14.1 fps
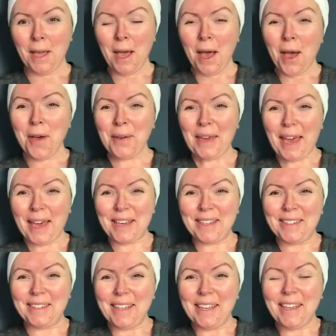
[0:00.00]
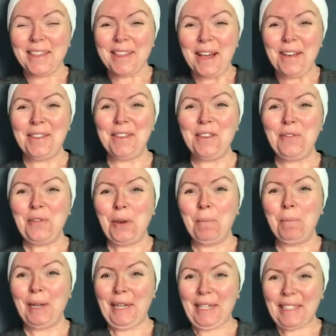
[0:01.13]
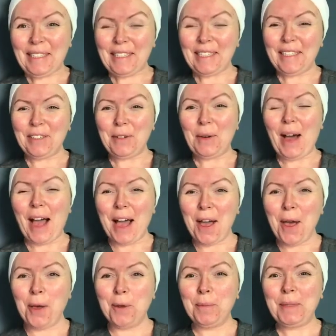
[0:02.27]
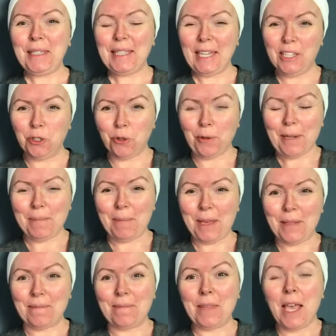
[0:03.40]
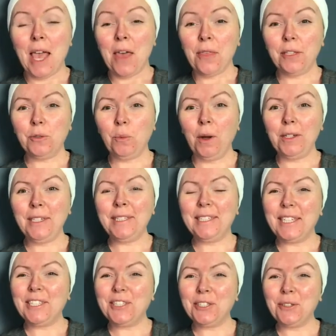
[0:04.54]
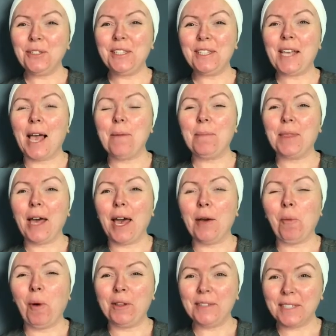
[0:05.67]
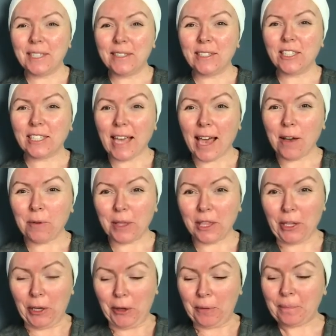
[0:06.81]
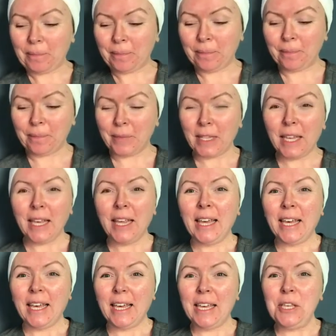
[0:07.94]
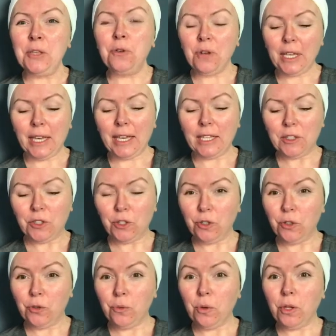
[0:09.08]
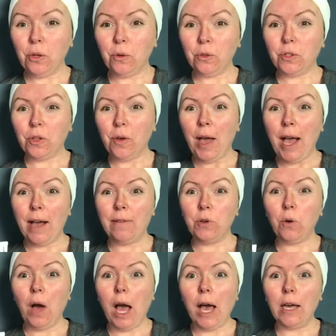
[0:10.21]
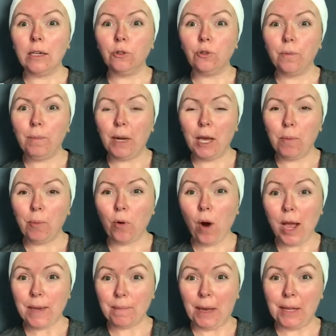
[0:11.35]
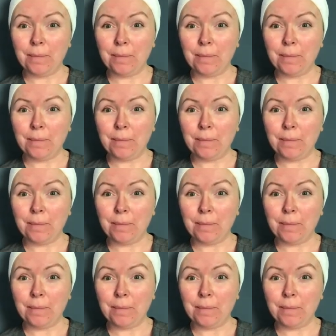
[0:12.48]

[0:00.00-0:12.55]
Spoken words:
Okay, now that you've completed your at-home skin treatment, there's one additional step that I wanted to share with you. In your kits, you will also have your Hydra Blur Primer.